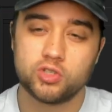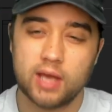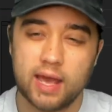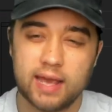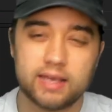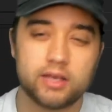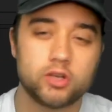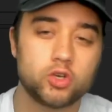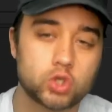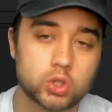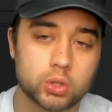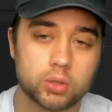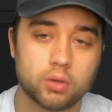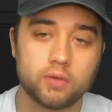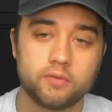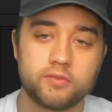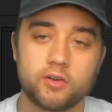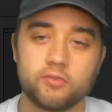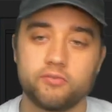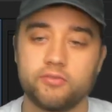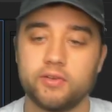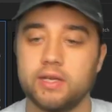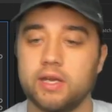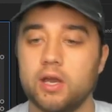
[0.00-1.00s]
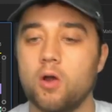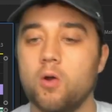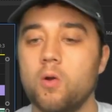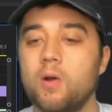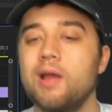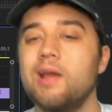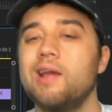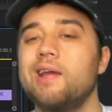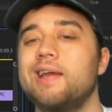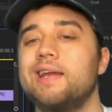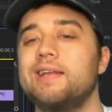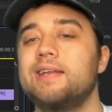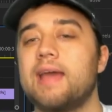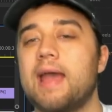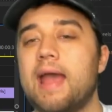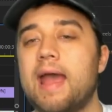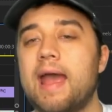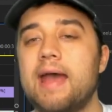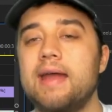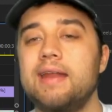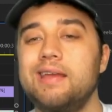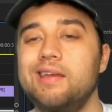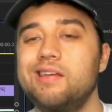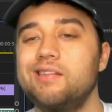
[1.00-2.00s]
take control of your video and to
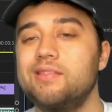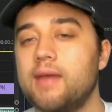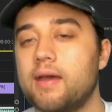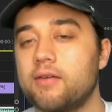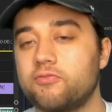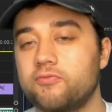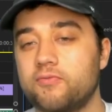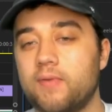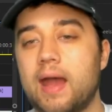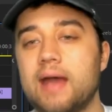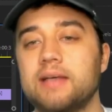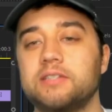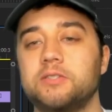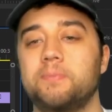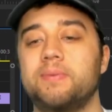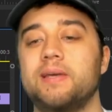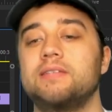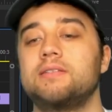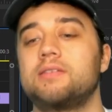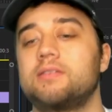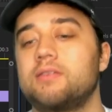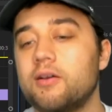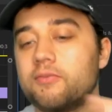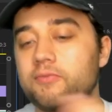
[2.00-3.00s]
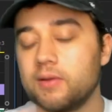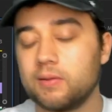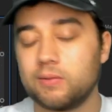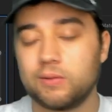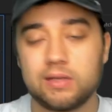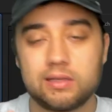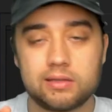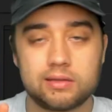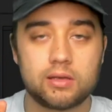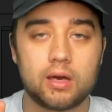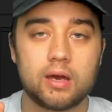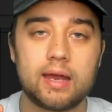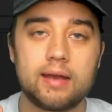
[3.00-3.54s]
add in that fast paced stuff. I think